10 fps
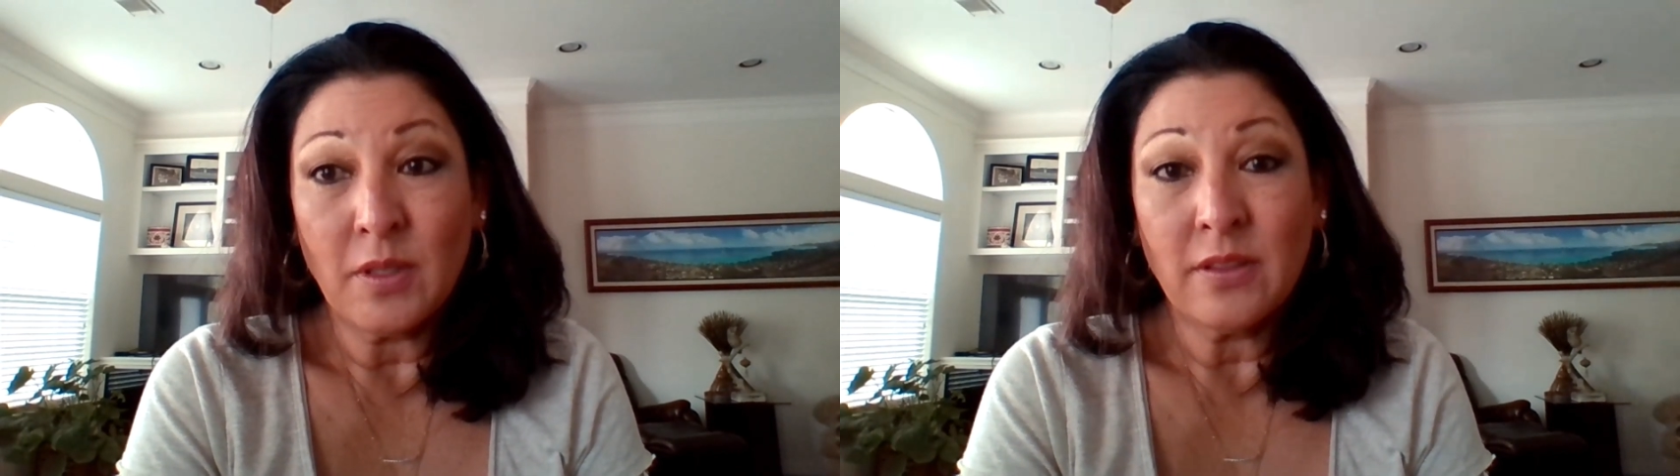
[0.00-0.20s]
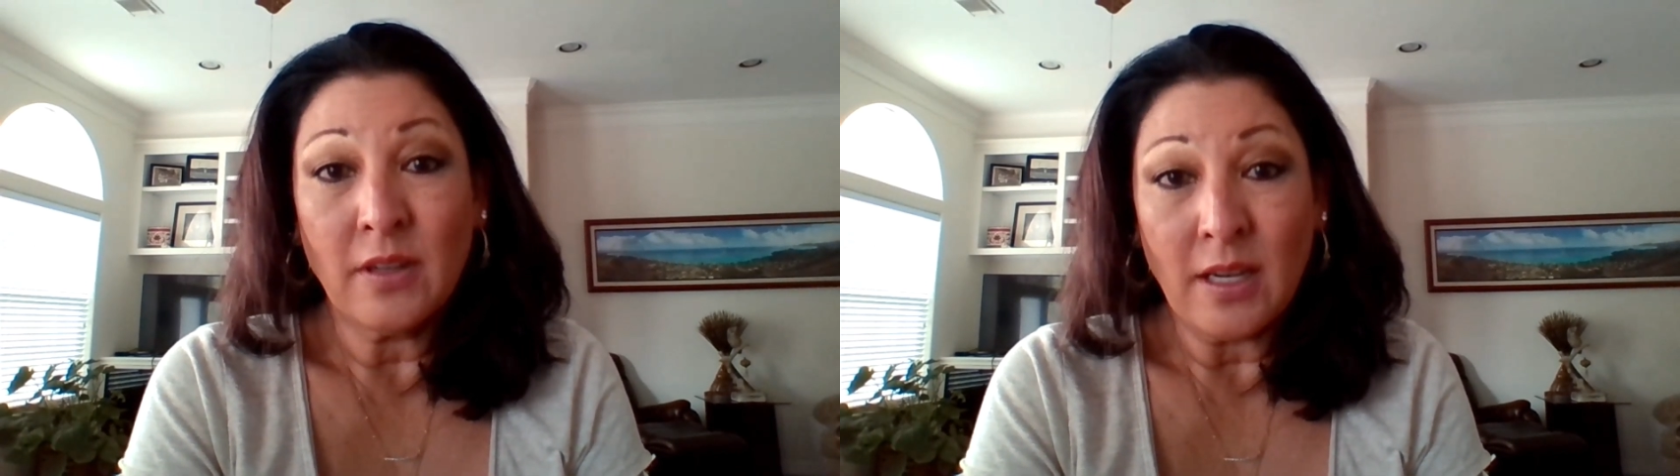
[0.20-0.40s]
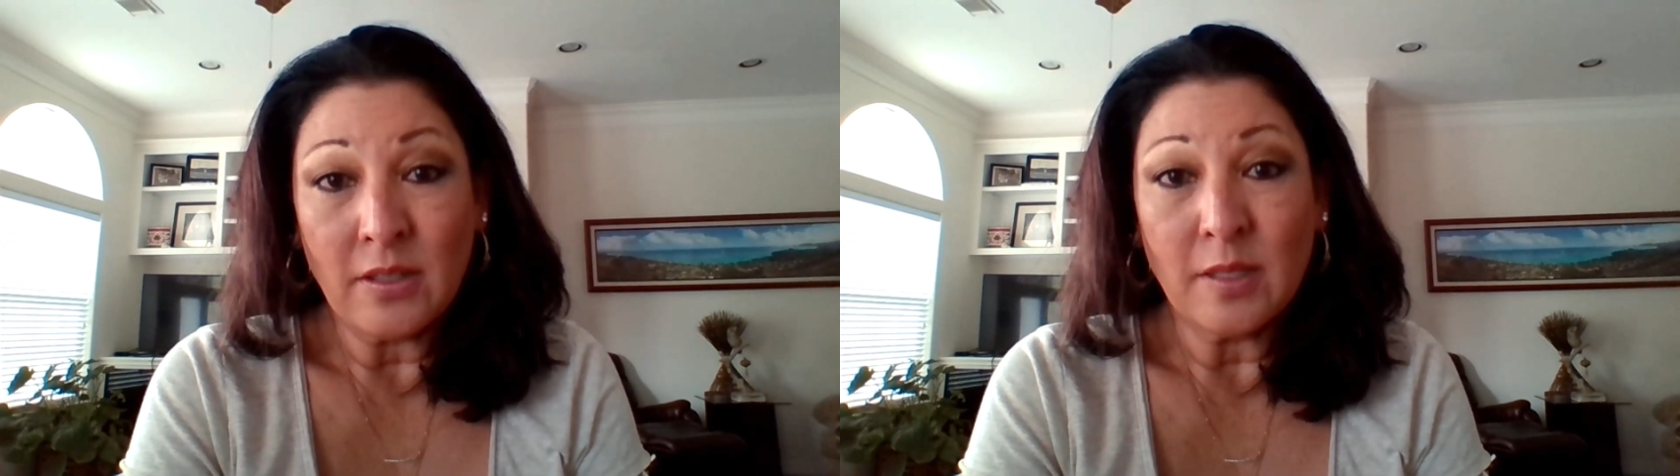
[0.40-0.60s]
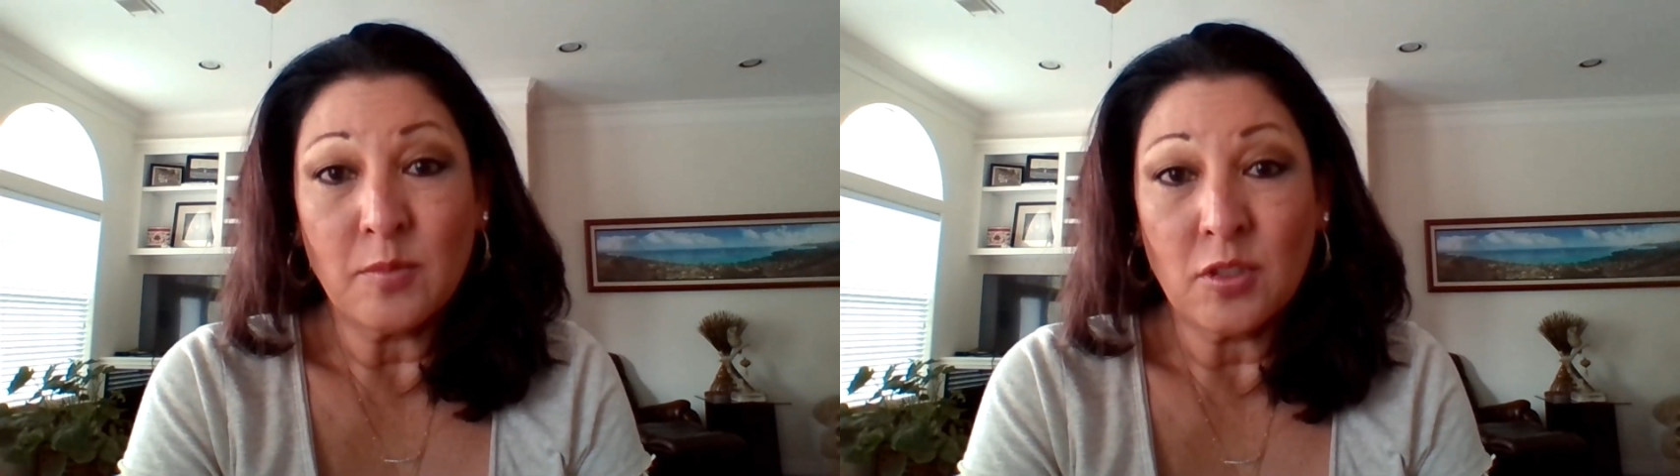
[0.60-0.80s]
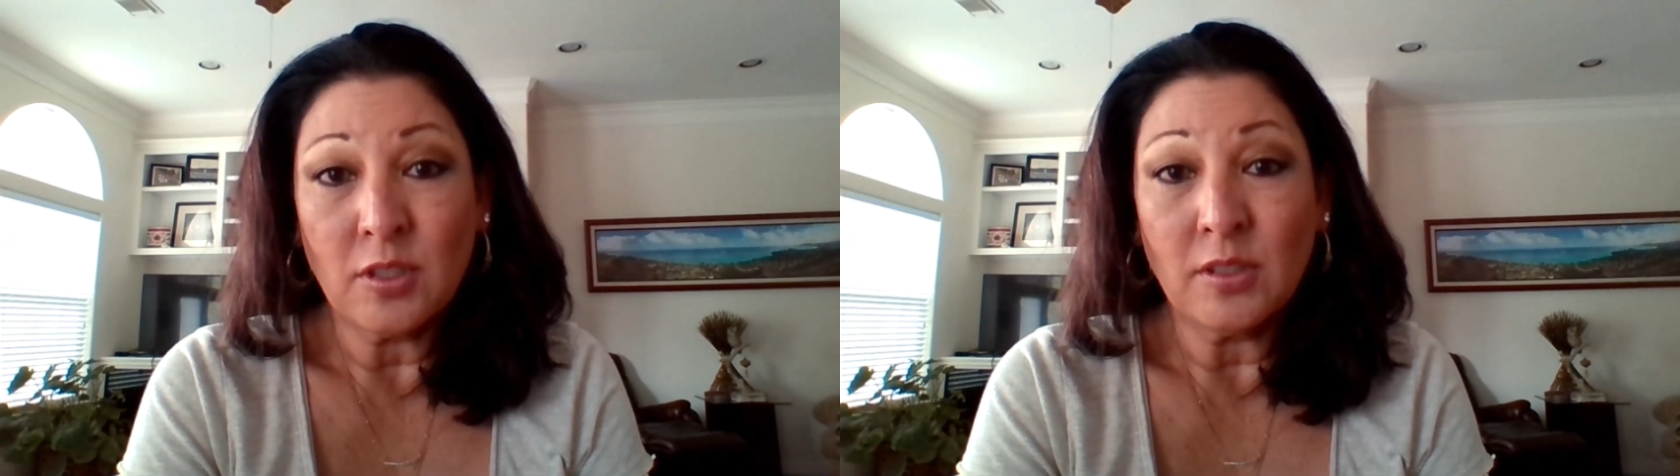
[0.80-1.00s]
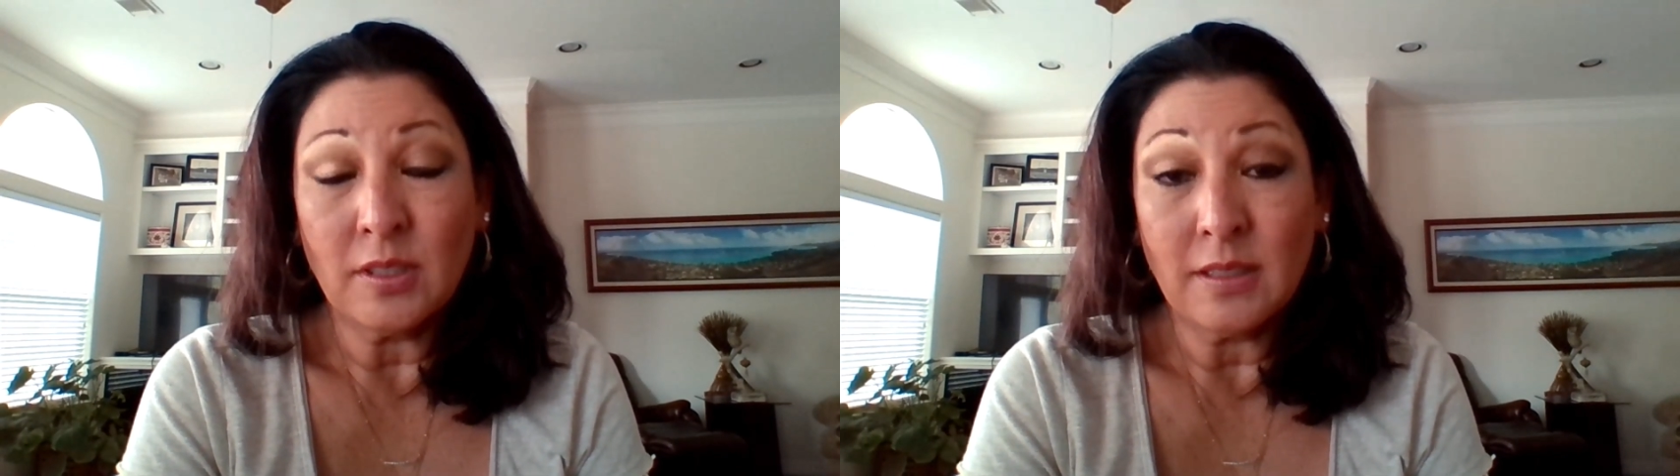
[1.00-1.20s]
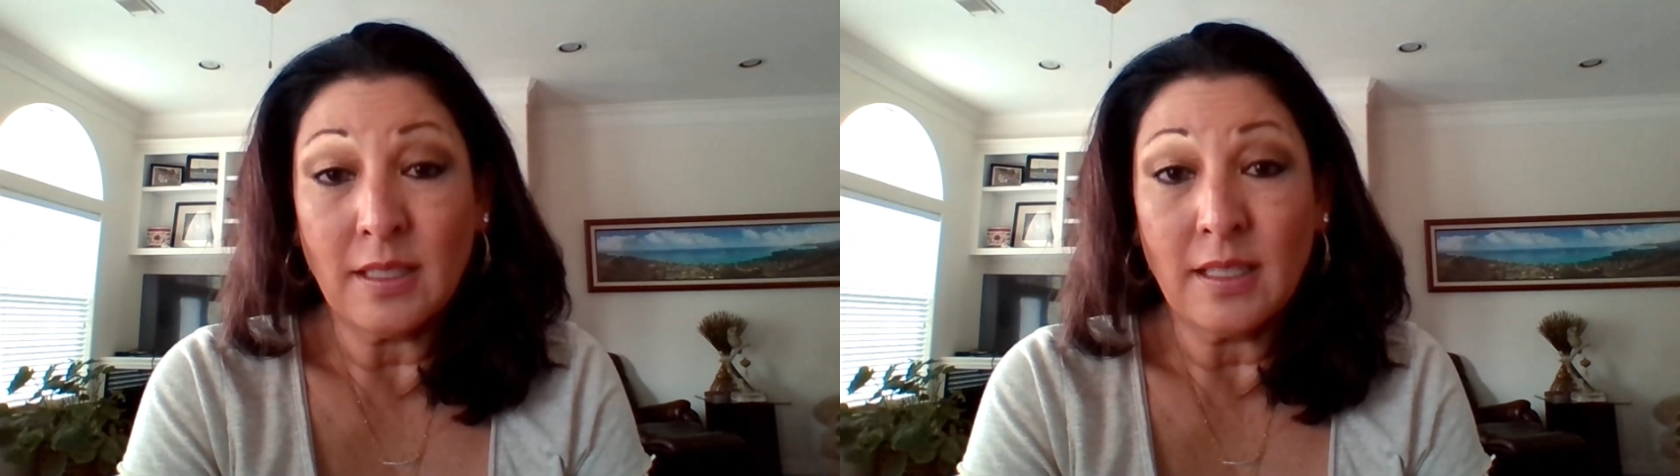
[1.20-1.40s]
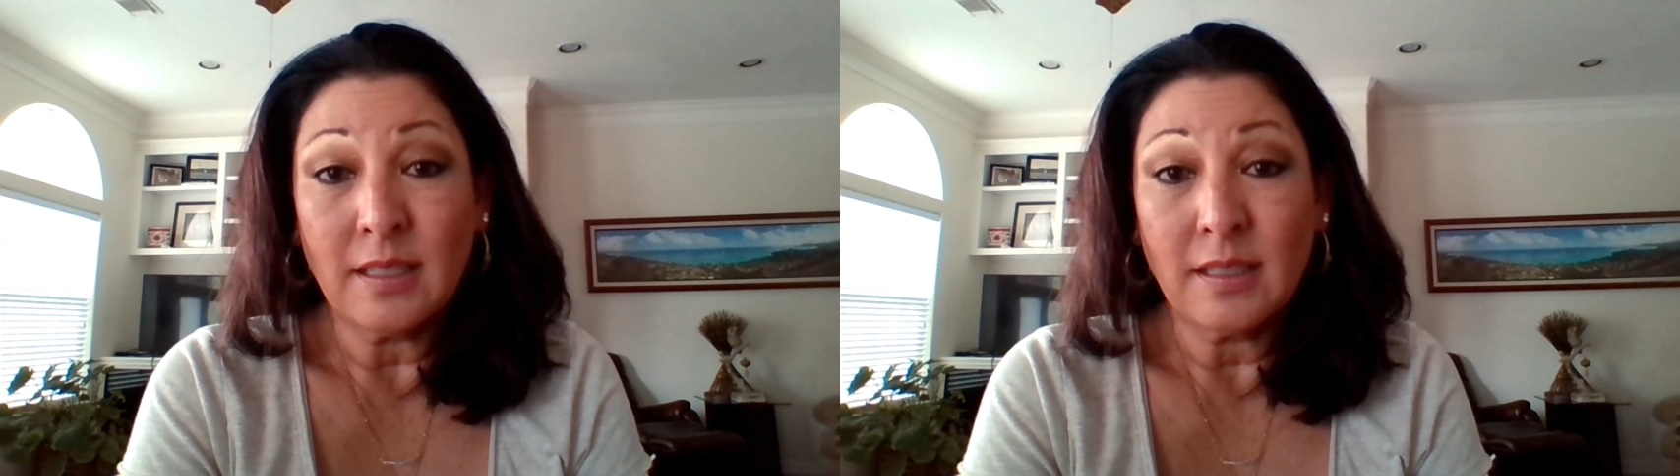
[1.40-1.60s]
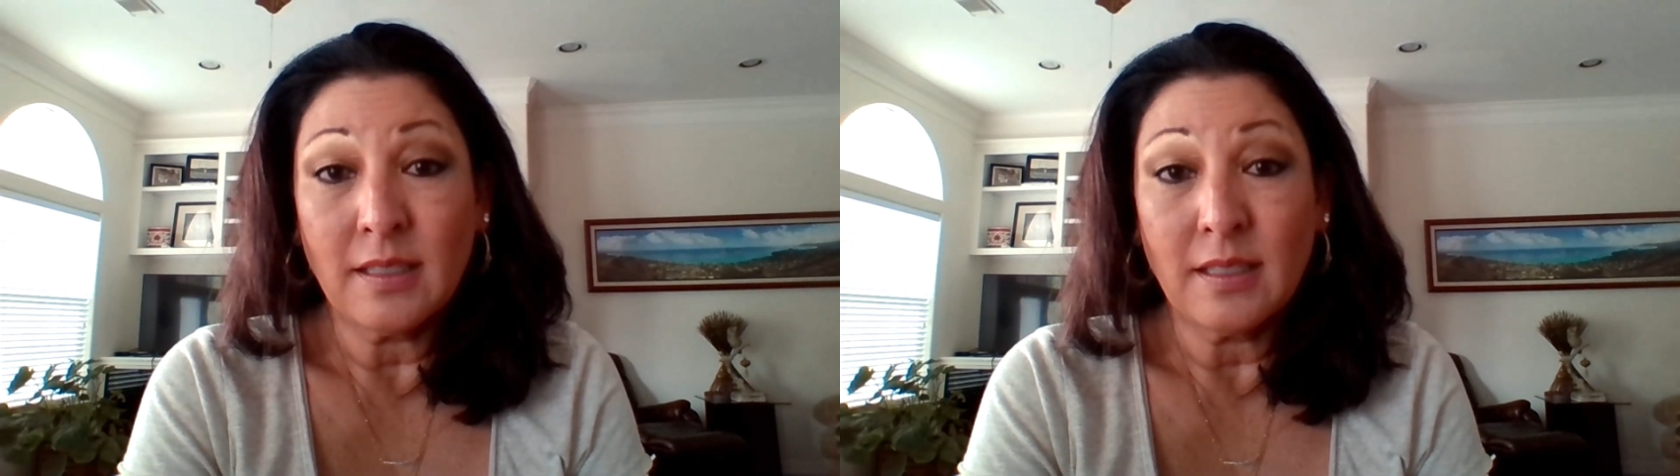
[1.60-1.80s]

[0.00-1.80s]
what their outcomes should look like.